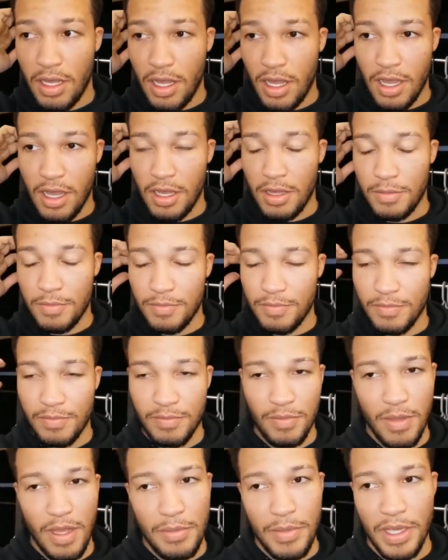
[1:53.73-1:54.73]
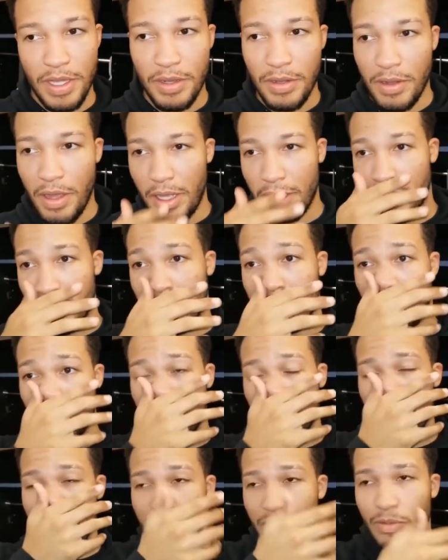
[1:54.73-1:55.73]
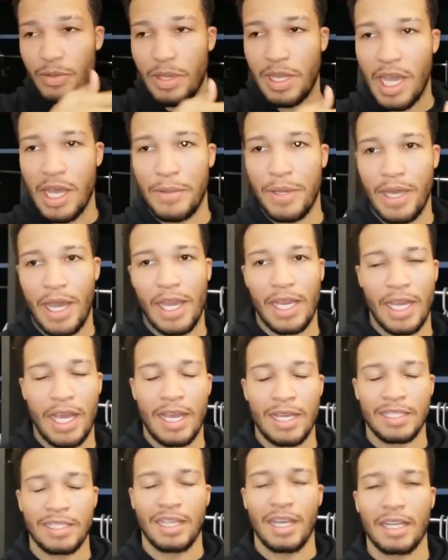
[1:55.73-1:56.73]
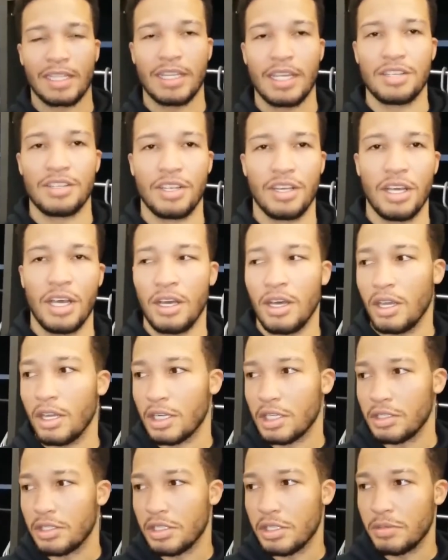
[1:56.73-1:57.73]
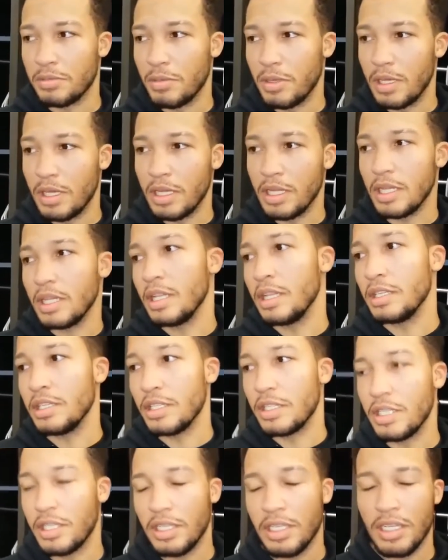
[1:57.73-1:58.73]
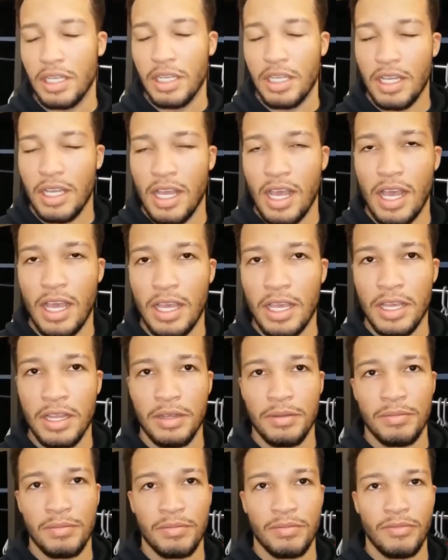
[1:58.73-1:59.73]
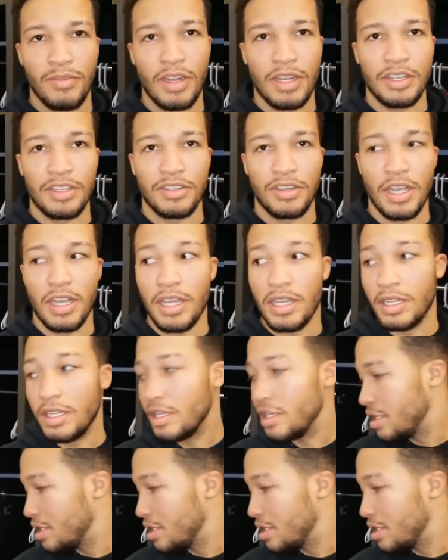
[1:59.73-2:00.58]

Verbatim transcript: um, I mean, I just you kind of eye contact and I saw how Harkless was playing, and I just I hit him right in stride.